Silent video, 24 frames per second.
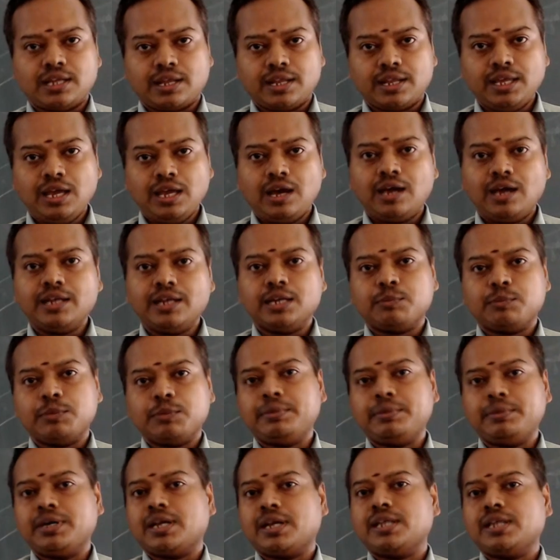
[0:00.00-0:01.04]
array, or it
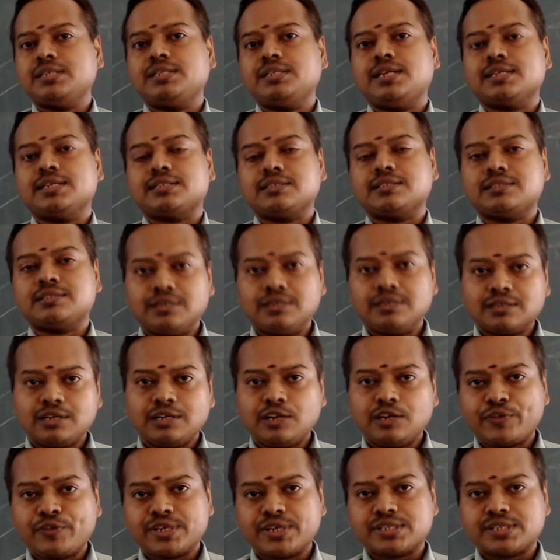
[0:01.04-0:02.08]
may be arranged as a
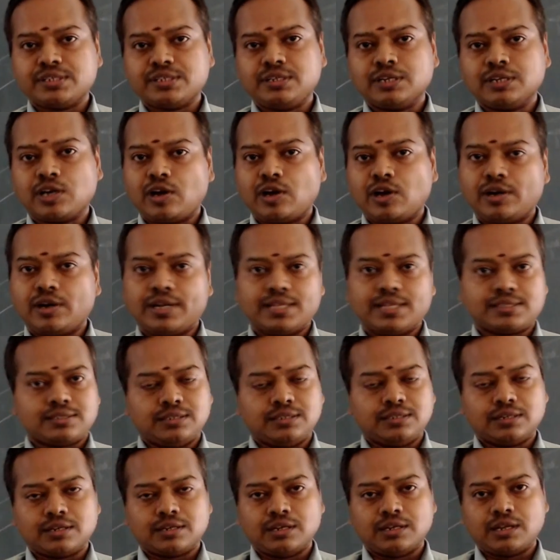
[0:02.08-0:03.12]
circular fashion called as
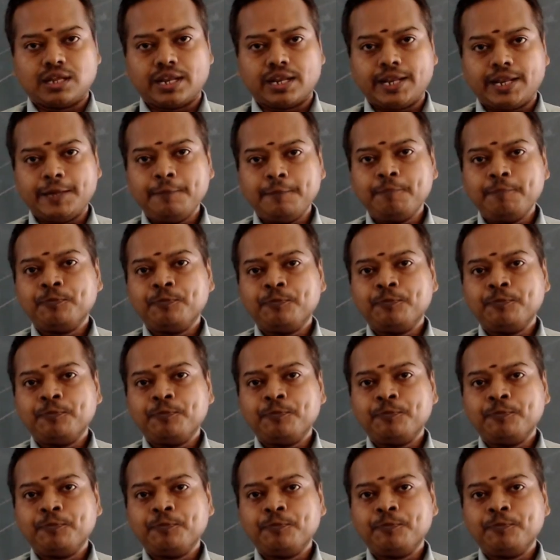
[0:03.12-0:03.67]
circular array.